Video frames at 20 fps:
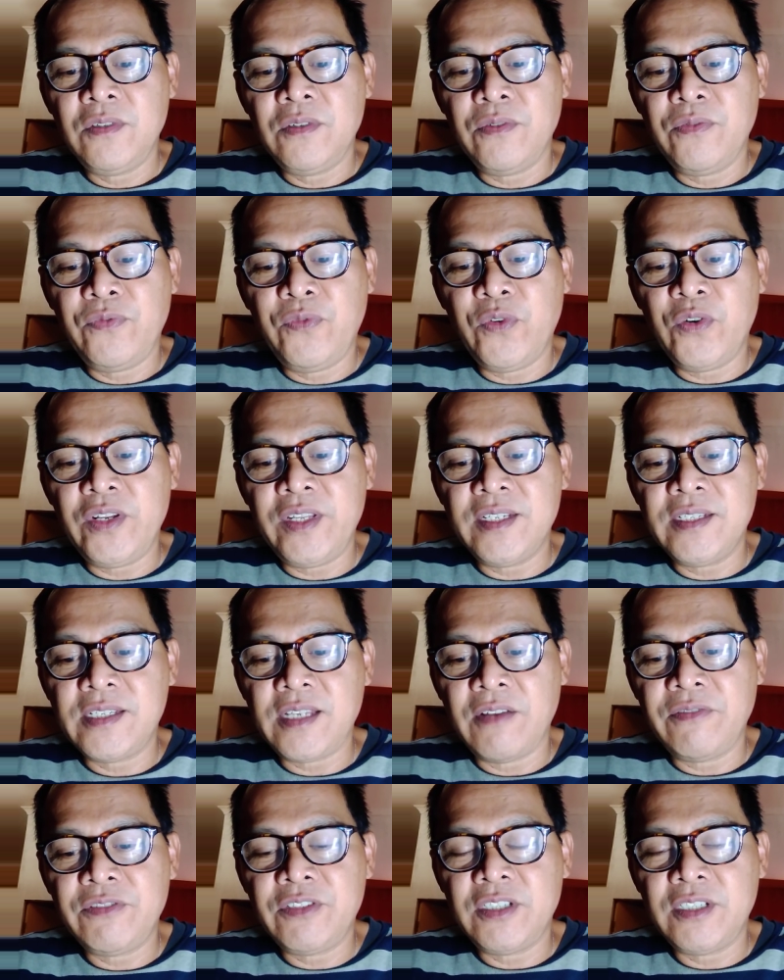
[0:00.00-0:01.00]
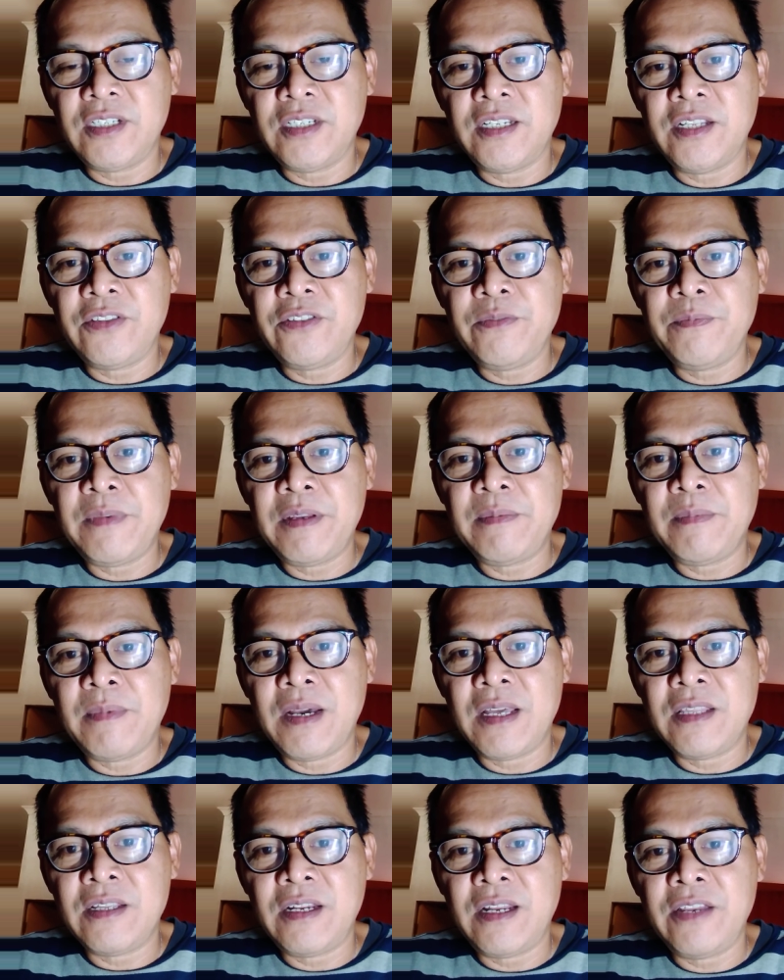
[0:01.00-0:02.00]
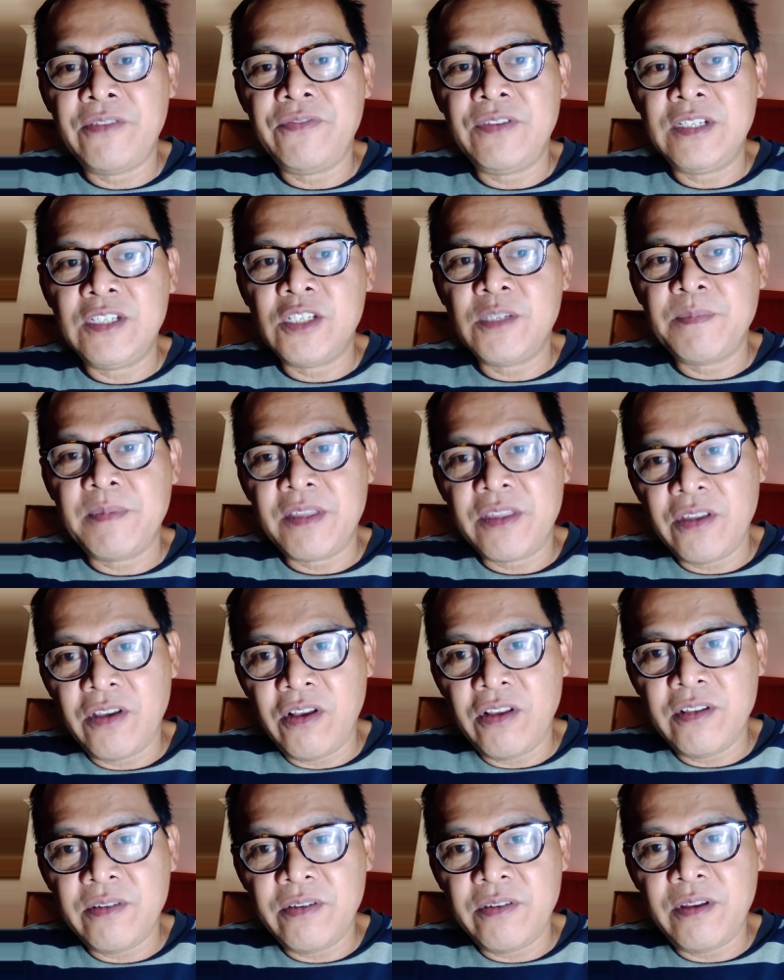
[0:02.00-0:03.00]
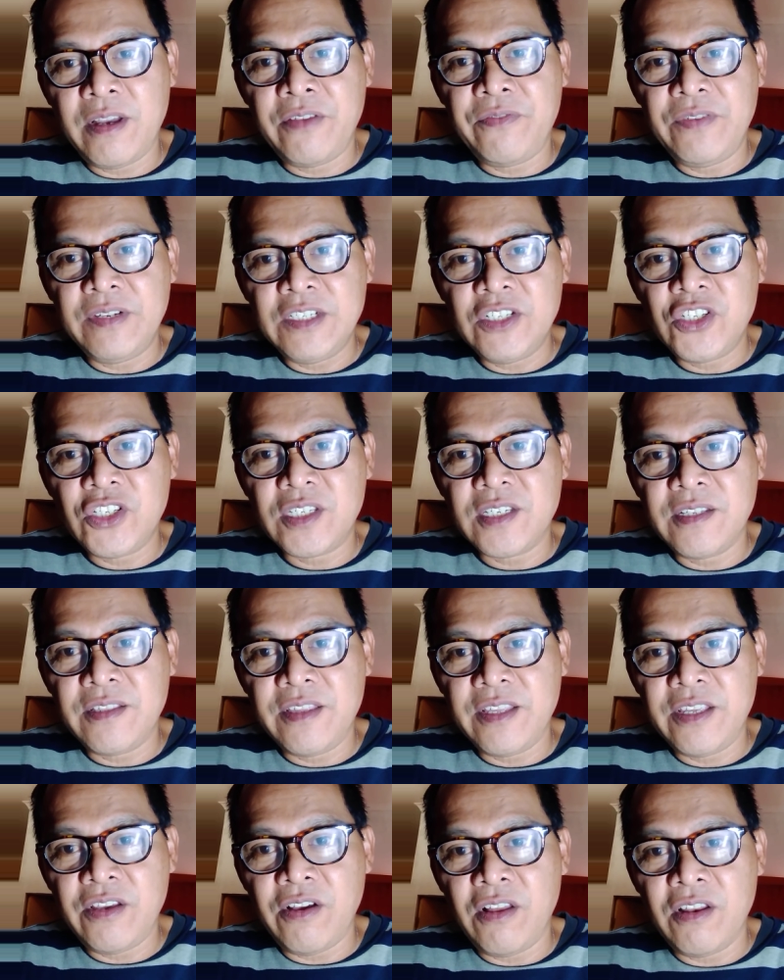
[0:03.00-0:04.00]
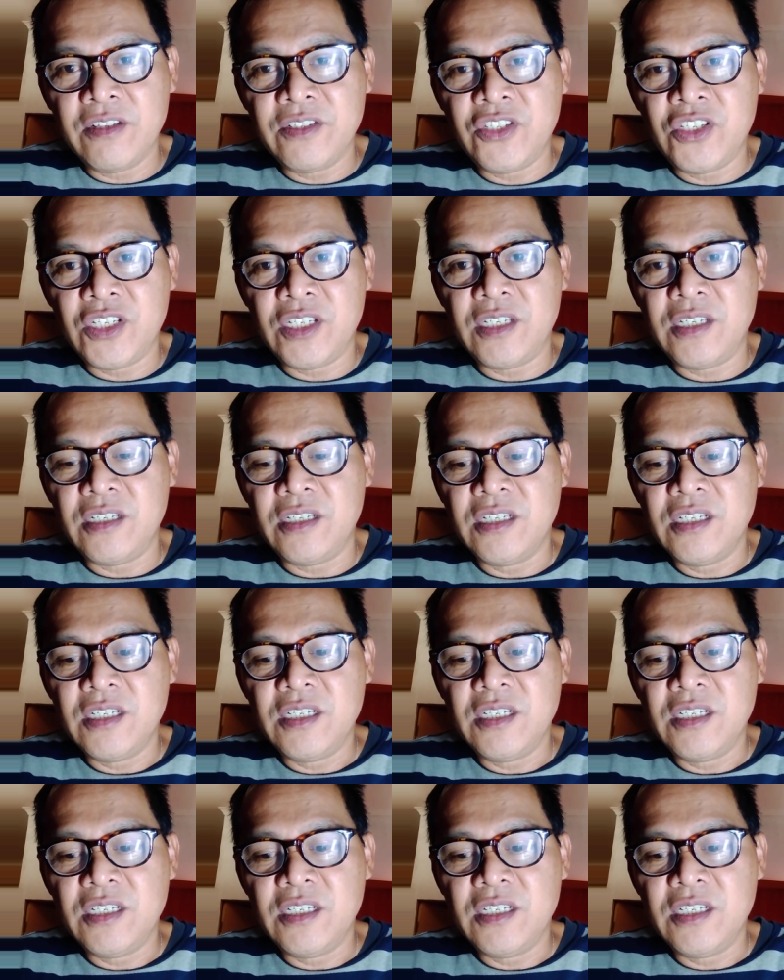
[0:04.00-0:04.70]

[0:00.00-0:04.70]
4 years after the death of my mother, I finished theology.